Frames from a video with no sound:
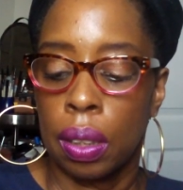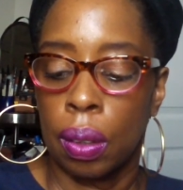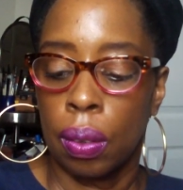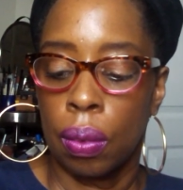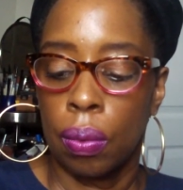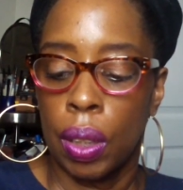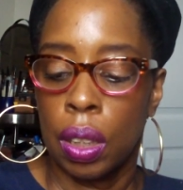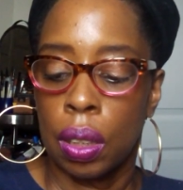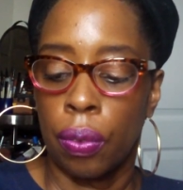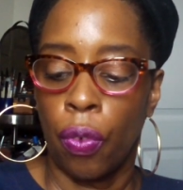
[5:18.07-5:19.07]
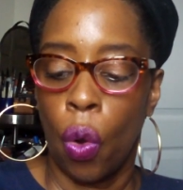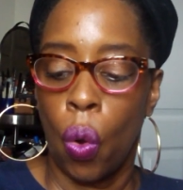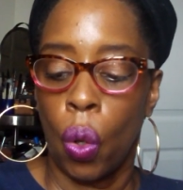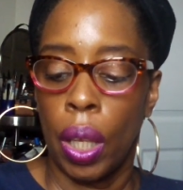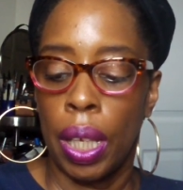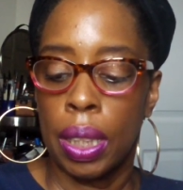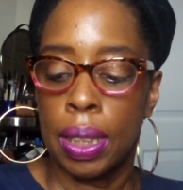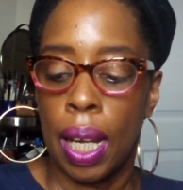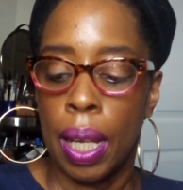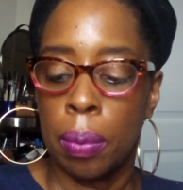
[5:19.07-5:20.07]
So it's for all hair
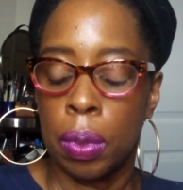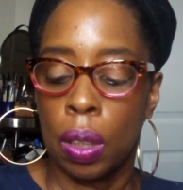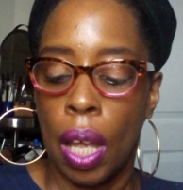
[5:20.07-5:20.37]
types.